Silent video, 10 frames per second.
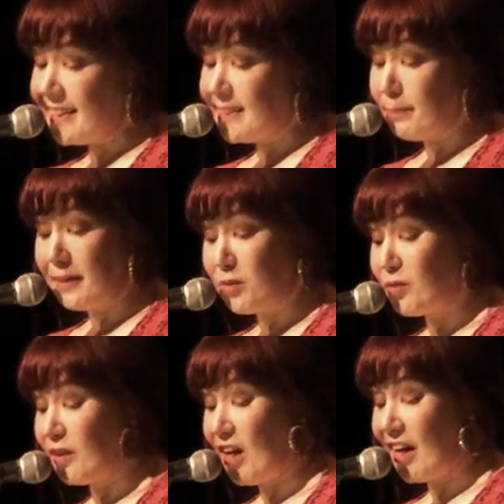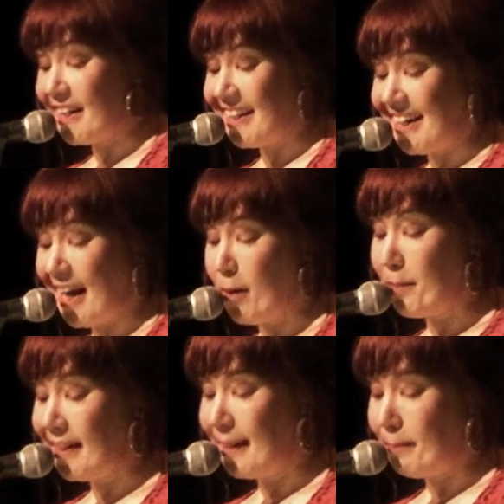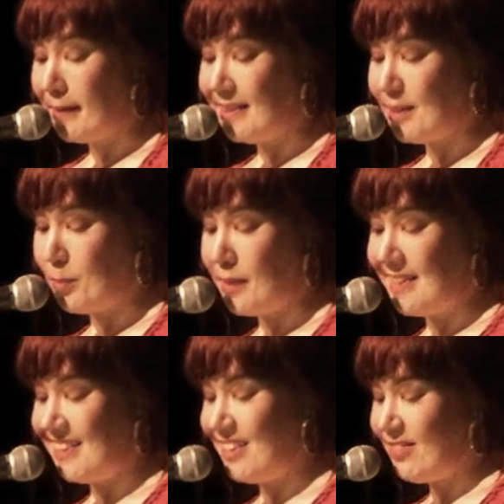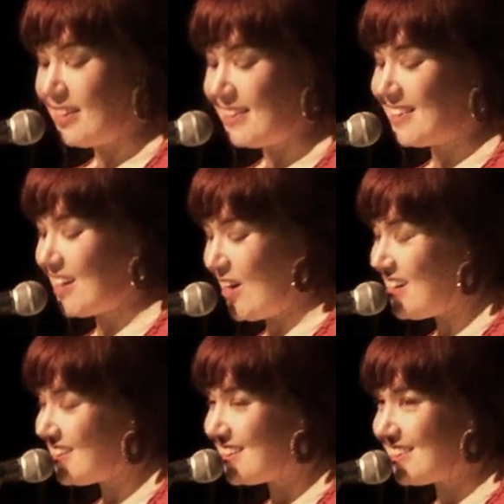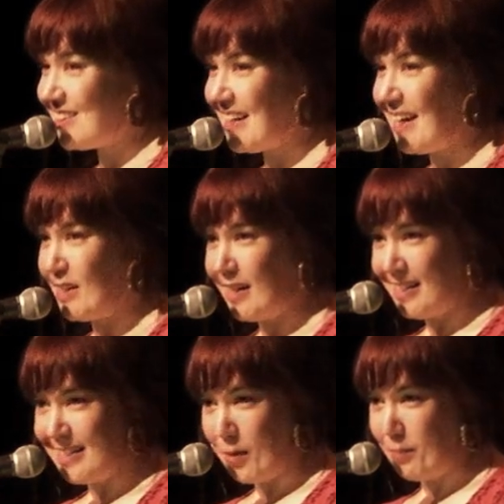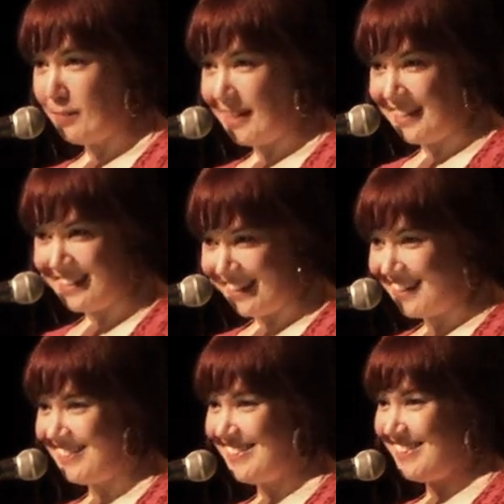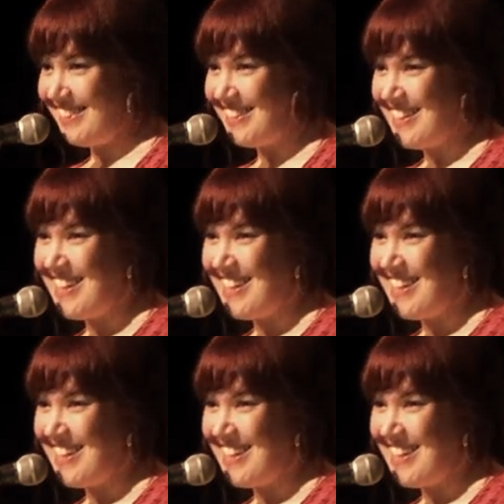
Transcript: it's a beautiful line that Emily built a prism of her skirts. I'm taking it with Emily Dickinson.